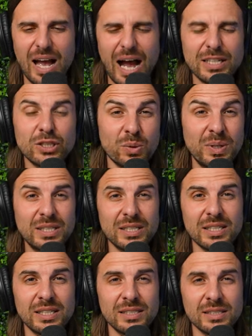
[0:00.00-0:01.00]
I
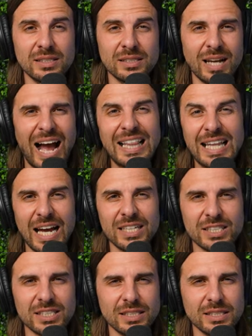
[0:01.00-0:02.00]
squinted.
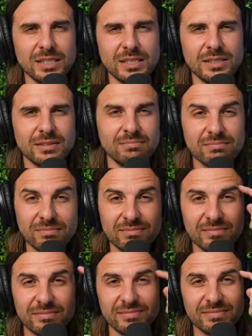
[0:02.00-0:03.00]
Eyelashes.
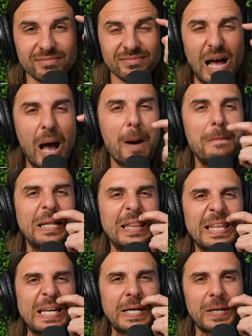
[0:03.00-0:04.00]
I'm a
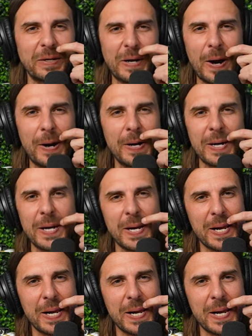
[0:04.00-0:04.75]
thinker, dog.